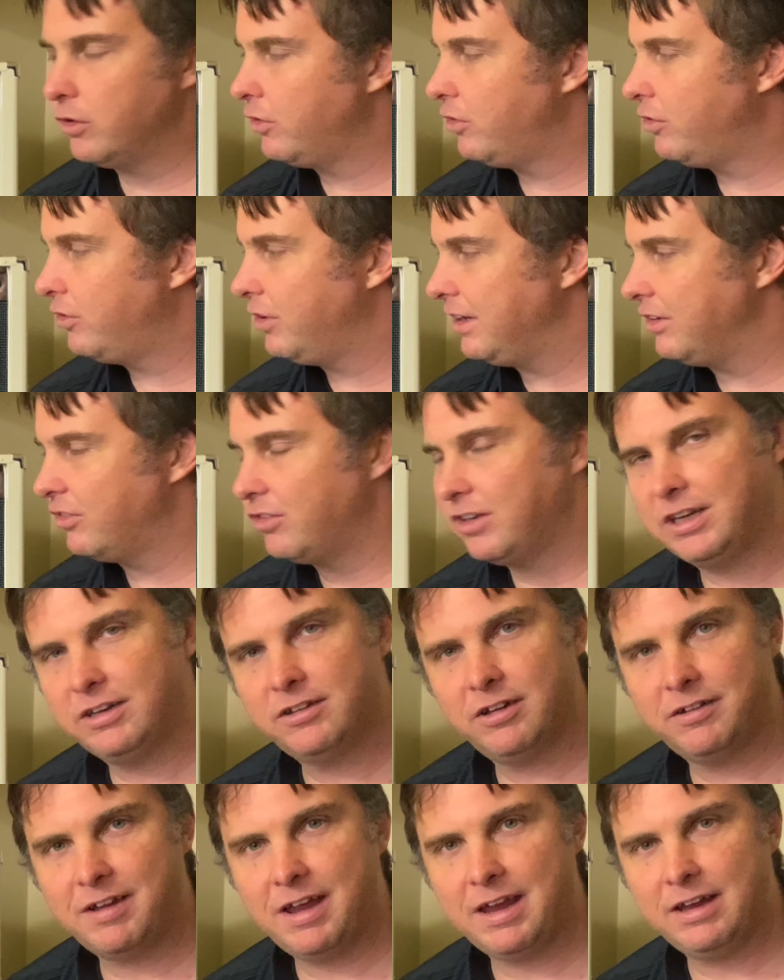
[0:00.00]
seasoning
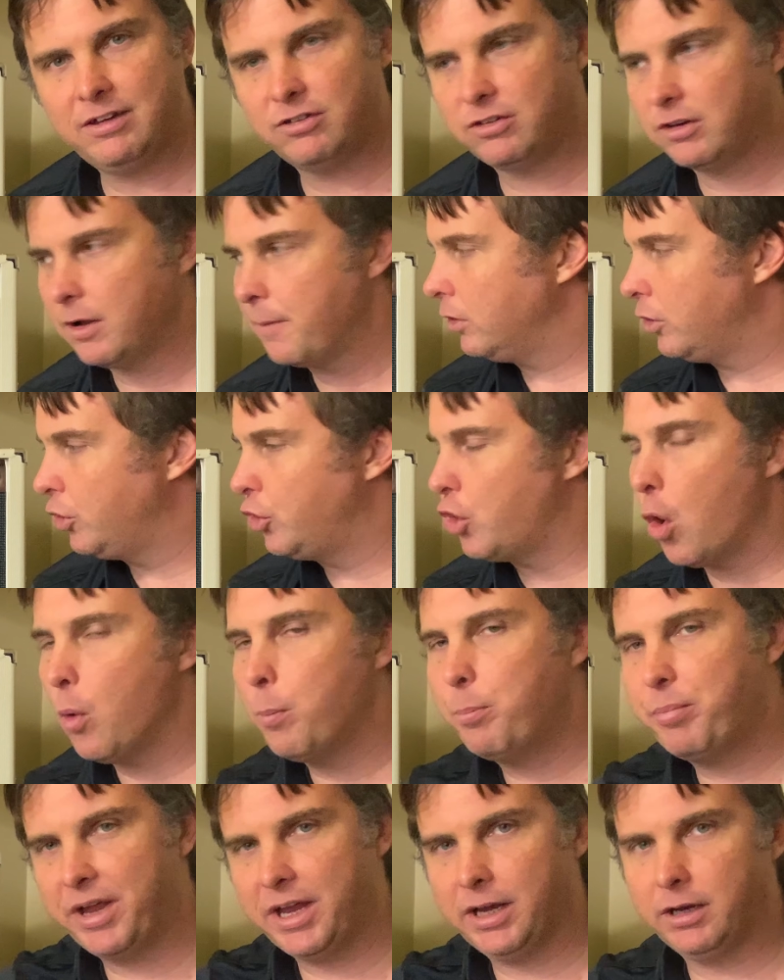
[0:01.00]
to taste, go
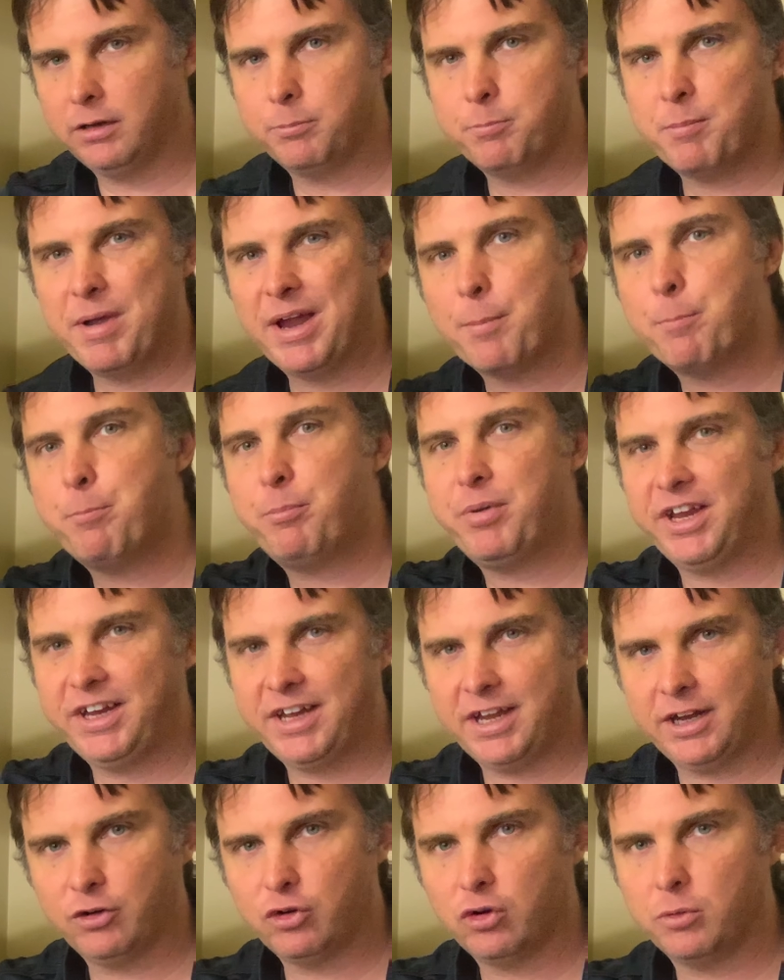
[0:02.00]
big, make a big
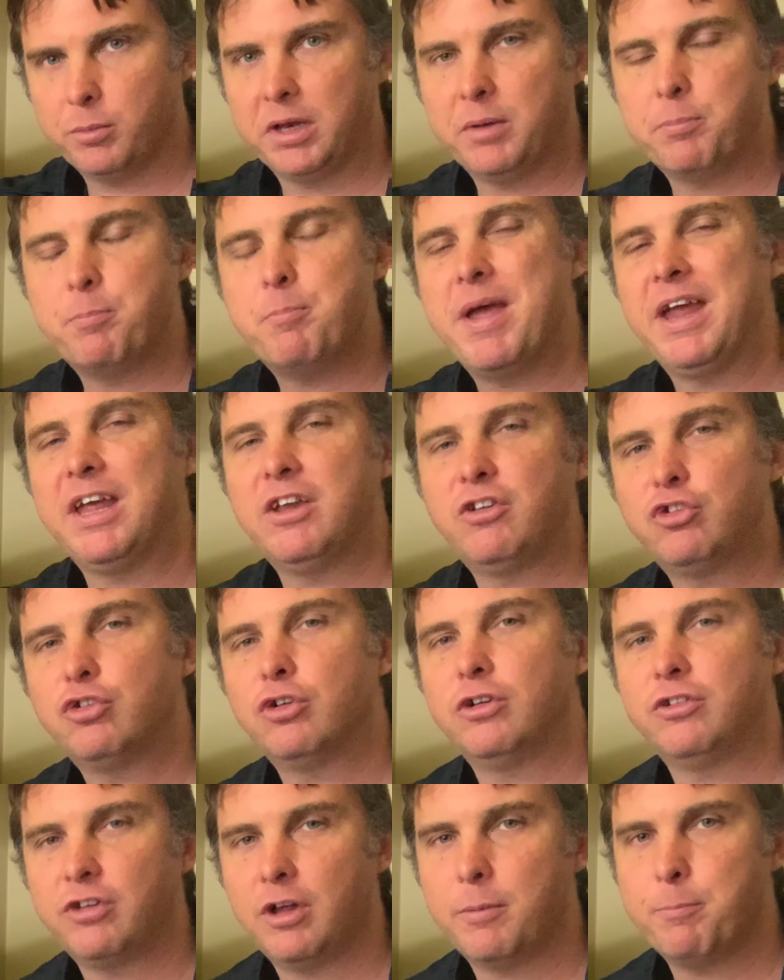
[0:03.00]
increment, making sure
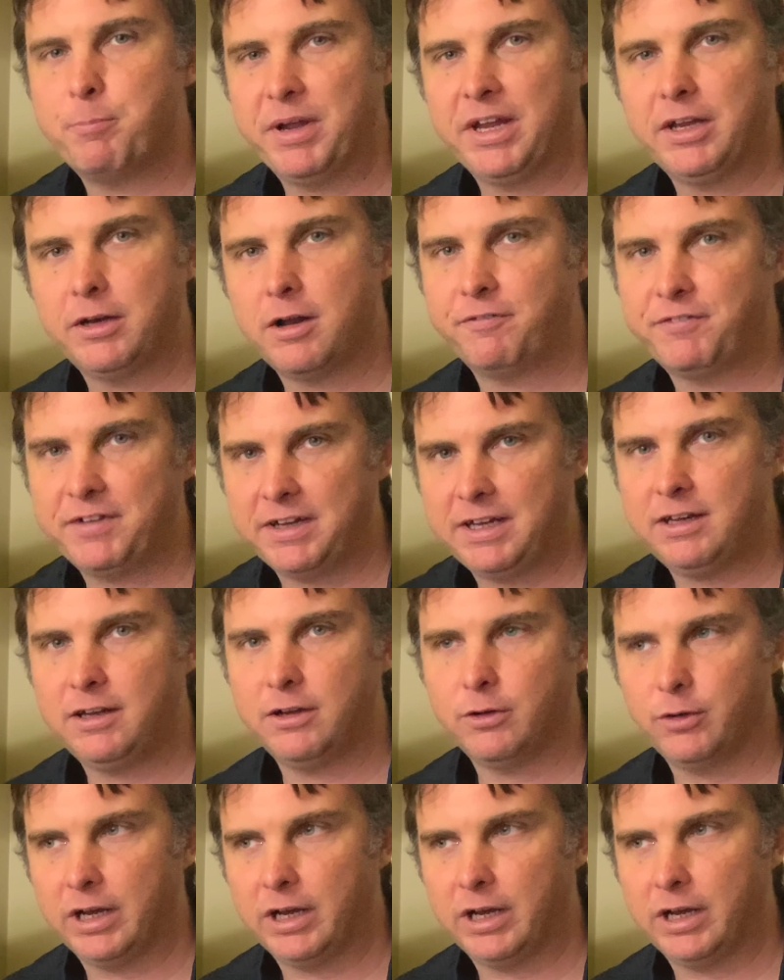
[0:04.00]
it's big enough to hear